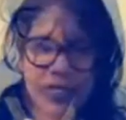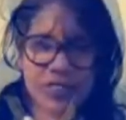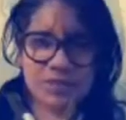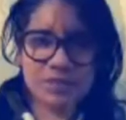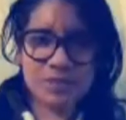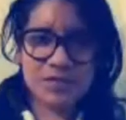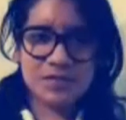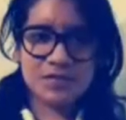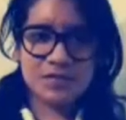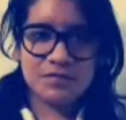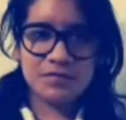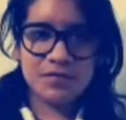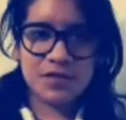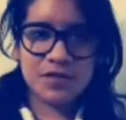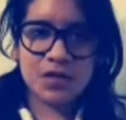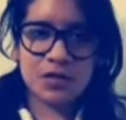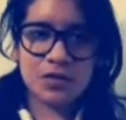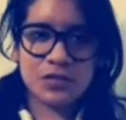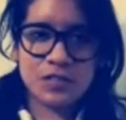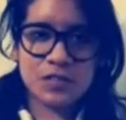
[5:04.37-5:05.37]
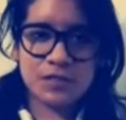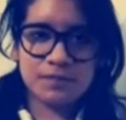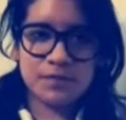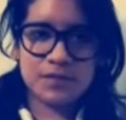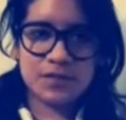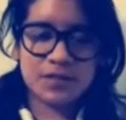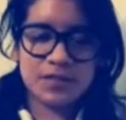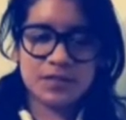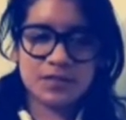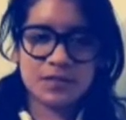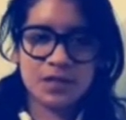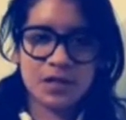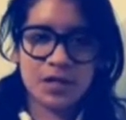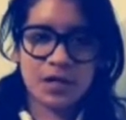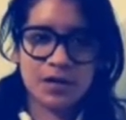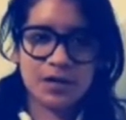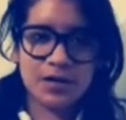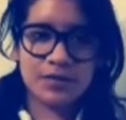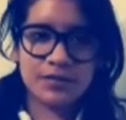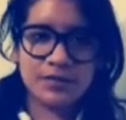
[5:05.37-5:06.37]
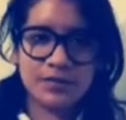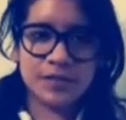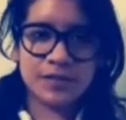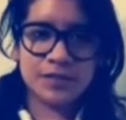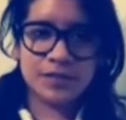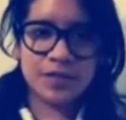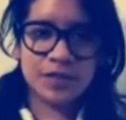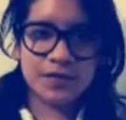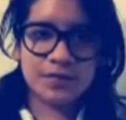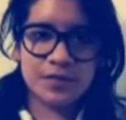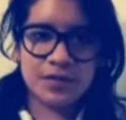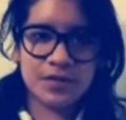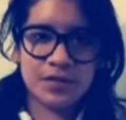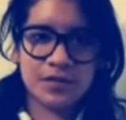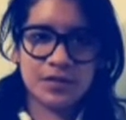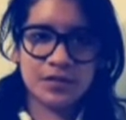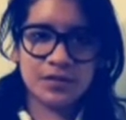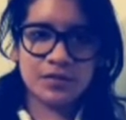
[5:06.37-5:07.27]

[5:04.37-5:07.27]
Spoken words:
Specific objectives are determining